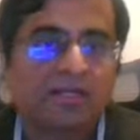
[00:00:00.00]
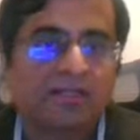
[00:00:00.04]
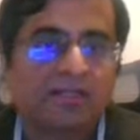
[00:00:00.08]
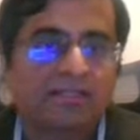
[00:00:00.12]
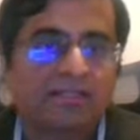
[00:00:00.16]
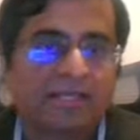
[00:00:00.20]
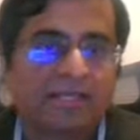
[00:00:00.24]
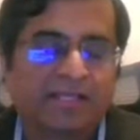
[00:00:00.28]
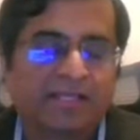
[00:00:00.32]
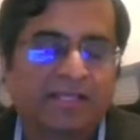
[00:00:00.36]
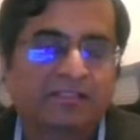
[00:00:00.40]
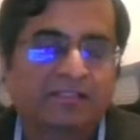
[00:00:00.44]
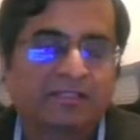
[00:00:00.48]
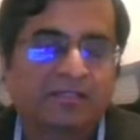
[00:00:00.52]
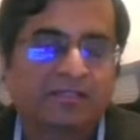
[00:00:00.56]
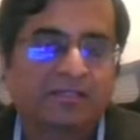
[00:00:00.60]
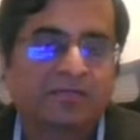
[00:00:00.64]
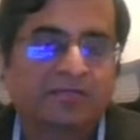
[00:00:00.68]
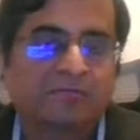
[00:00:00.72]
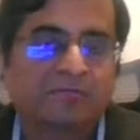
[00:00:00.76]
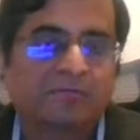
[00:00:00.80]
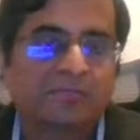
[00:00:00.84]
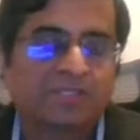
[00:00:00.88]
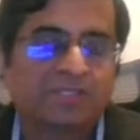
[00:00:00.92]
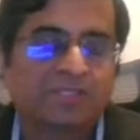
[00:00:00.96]
Then
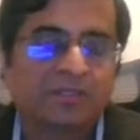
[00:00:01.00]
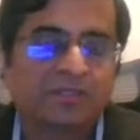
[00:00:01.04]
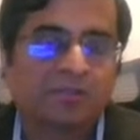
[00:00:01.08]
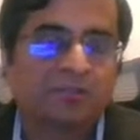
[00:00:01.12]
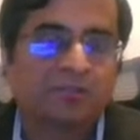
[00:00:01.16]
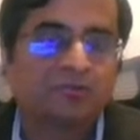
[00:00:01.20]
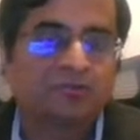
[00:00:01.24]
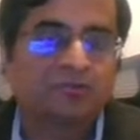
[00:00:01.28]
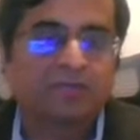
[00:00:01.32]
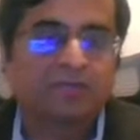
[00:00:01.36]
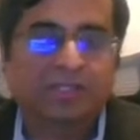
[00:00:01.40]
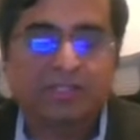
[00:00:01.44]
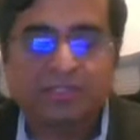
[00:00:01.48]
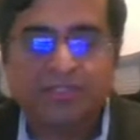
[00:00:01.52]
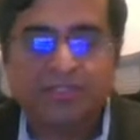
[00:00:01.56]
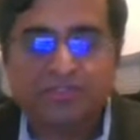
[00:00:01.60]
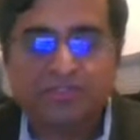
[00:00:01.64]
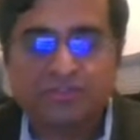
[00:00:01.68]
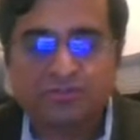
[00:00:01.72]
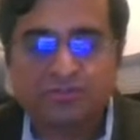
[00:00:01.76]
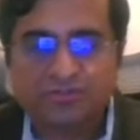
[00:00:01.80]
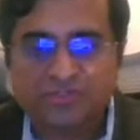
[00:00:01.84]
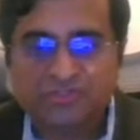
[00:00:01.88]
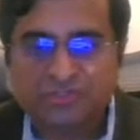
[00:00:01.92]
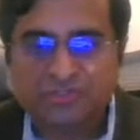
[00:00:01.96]
comes looking at
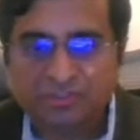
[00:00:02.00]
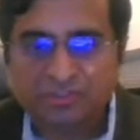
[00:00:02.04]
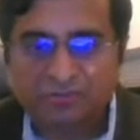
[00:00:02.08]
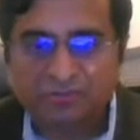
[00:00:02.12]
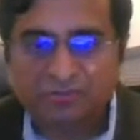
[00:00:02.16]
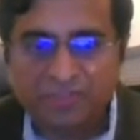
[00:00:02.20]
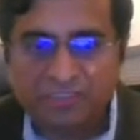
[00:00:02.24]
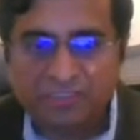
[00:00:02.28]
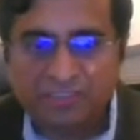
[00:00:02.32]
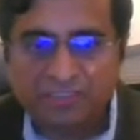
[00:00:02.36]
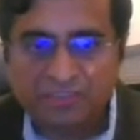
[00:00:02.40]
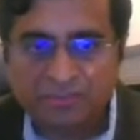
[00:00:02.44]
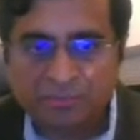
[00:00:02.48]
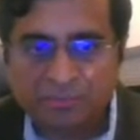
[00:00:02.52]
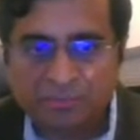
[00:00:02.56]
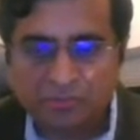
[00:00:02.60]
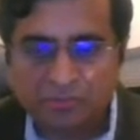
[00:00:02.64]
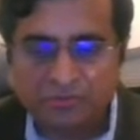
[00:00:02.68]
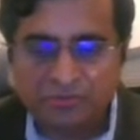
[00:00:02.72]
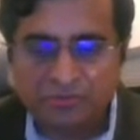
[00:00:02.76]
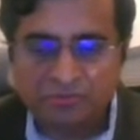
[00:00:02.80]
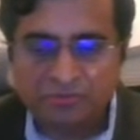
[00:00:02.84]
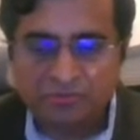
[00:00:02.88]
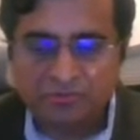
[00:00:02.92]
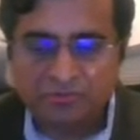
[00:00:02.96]
your surveillance
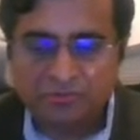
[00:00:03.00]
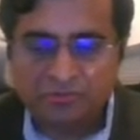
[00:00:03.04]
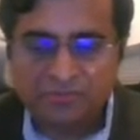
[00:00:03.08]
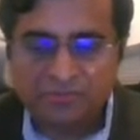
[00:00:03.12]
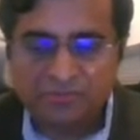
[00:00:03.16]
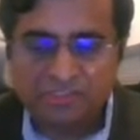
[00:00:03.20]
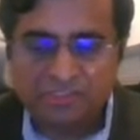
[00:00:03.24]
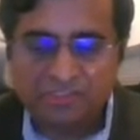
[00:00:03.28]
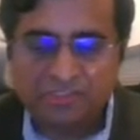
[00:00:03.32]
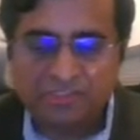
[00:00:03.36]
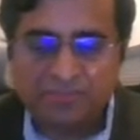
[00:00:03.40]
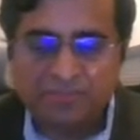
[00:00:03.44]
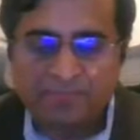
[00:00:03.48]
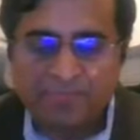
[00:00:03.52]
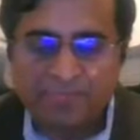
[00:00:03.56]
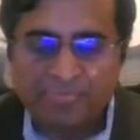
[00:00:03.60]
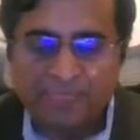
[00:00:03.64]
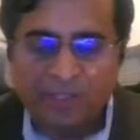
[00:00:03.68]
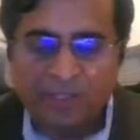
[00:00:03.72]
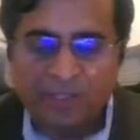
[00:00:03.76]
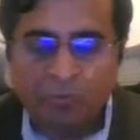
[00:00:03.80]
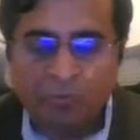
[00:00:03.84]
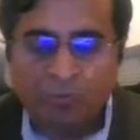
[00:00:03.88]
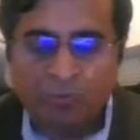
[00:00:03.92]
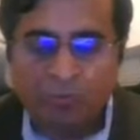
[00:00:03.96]
module to see
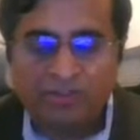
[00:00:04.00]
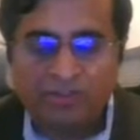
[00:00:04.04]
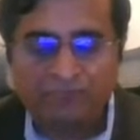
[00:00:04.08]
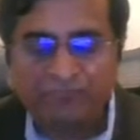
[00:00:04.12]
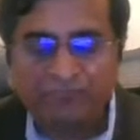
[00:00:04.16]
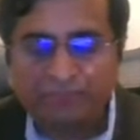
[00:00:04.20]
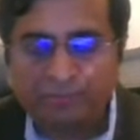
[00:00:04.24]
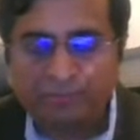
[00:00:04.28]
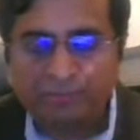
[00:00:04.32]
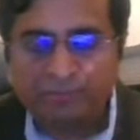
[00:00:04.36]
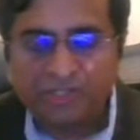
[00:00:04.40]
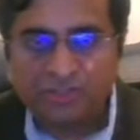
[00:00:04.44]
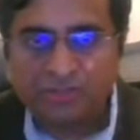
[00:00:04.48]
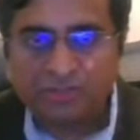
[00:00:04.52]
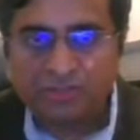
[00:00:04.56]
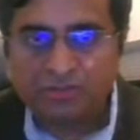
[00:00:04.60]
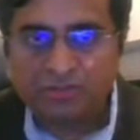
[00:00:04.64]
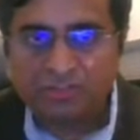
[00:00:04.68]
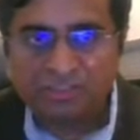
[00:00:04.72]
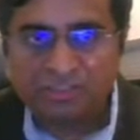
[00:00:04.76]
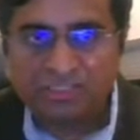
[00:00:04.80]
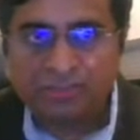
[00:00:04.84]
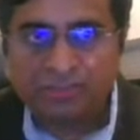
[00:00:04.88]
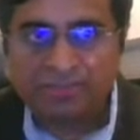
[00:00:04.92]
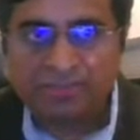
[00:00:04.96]
what information
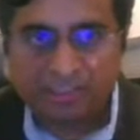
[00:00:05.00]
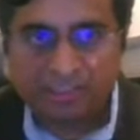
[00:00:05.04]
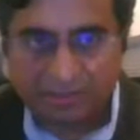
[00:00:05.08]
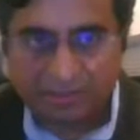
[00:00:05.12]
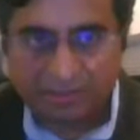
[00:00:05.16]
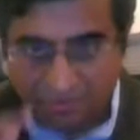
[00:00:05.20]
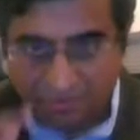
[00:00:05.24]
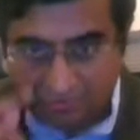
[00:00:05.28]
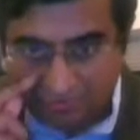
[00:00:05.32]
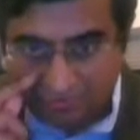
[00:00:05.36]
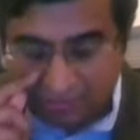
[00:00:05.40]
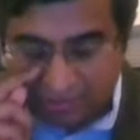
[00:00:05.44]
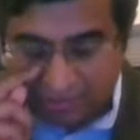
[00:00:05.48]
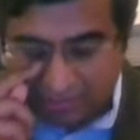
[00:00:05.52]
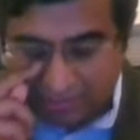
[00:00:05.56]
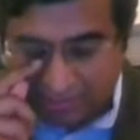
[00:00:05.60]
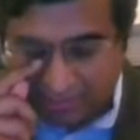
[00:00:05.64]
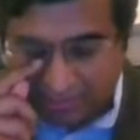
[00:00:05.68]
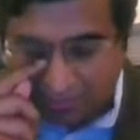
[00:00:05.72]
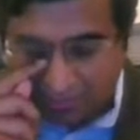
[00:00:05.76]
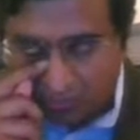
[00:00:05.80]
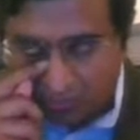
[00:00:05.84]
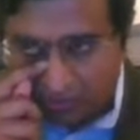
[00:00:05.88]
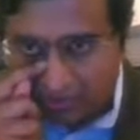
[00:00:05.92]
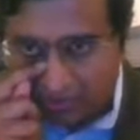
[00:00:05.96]
is coming in real
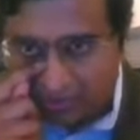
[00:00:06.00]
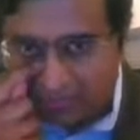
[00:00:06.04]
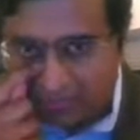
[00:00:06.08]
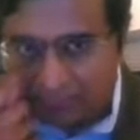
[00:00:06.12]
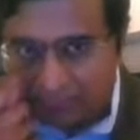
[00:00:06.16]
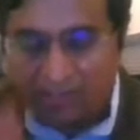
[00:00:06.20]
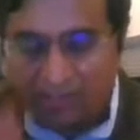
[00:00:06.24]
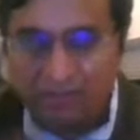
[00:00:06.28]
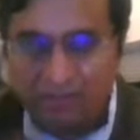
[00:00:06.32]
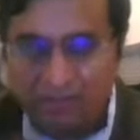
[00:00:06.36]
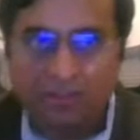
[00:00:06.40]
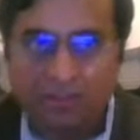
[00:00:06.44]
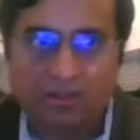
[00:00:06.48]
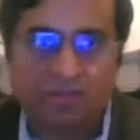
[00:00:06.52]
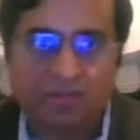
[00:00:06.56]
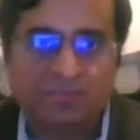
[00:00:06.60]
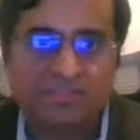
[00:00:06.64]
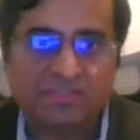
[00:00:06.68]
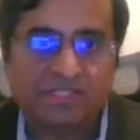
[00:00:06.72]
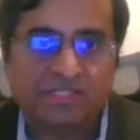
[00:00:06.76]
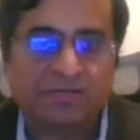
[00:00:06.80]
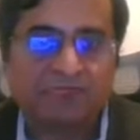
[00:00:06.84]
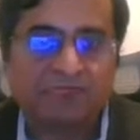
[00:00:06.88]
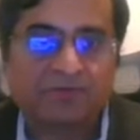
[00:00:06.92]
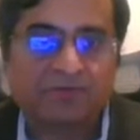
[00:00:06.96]
time, what kind of
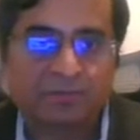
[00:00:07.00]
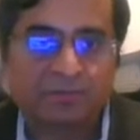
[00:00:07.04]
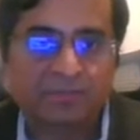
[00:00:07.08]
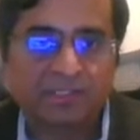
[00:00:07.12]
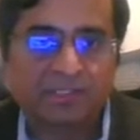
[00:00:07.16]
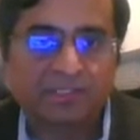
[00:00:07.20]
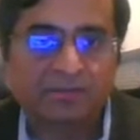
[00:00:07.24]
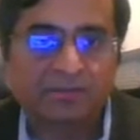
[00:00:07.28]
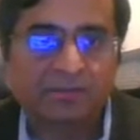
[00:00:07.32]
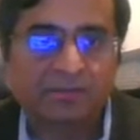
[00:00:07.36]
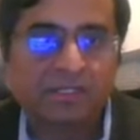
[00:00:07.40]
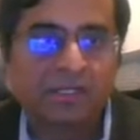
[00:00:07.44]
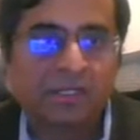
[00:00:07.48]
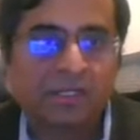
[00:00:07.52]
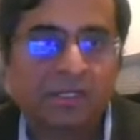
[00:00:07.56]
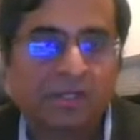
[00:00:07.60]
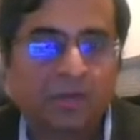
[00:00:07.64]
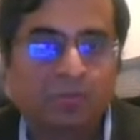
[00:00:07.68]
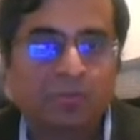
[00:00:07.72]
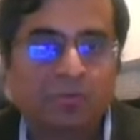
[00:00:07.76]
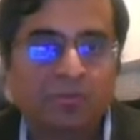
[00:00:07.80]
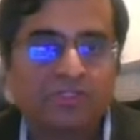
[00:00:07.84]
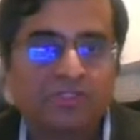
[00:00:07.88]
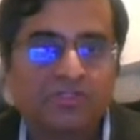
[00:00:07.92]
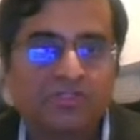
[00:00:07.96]
alarms have come in,
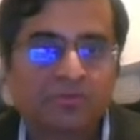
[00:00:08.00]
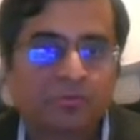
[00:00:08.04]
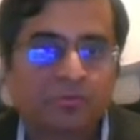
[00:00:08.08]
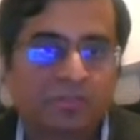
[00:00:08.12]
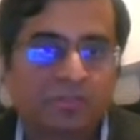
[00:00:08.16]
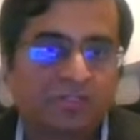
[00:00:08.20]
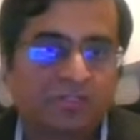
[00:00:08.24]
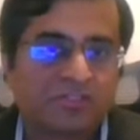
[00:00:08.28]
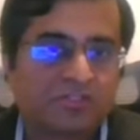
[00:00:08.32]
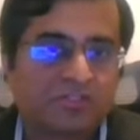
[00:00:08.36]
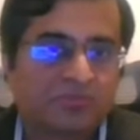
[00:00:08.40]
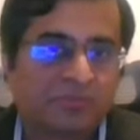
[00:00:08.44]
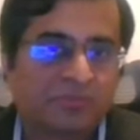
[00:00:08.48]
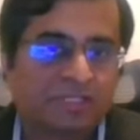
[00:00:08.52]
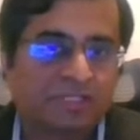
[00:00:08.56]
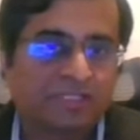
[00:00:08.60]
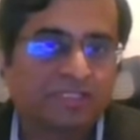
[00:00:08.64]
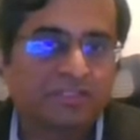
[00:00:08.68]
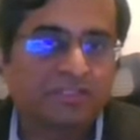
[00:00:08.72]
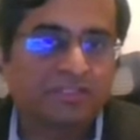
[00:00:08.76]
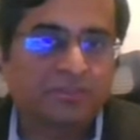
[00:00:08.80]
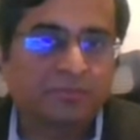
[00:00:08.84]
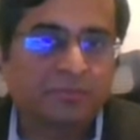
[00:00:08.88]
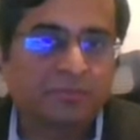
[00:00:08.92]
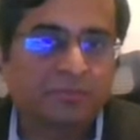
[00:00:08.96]
which wells do I
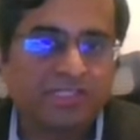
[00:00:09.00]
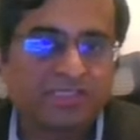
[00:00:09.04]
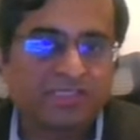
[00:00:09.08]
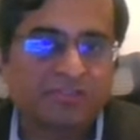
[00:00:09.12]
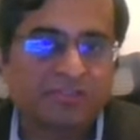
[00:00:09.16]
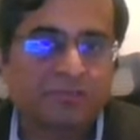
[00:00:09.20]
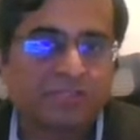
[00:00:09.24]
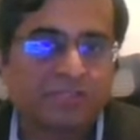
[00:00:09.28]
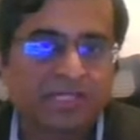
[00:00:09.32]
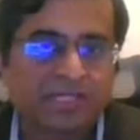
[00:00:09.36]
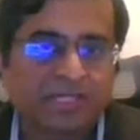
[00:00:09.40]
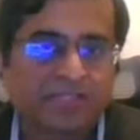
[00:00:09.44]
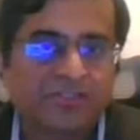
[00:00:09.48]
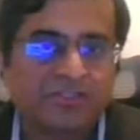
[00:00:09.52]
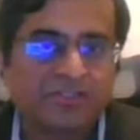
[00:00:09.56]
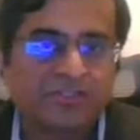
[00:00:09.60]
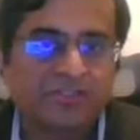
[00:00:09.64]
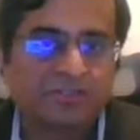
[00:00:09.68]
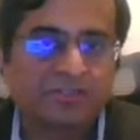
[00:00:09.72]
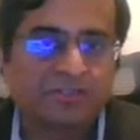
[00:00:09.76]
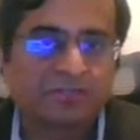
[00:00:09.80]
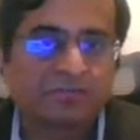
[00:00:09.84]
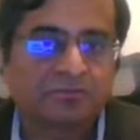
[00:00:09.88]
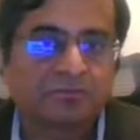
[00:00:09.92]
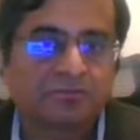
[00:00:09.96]
need to pay some
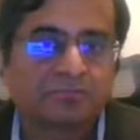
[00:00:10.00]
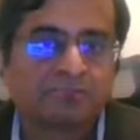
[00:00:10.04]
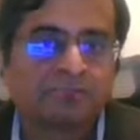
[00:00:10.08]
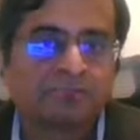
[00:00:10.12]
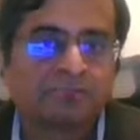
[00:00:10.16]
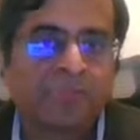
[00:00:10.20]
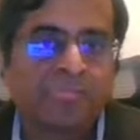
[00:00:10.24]
attention to.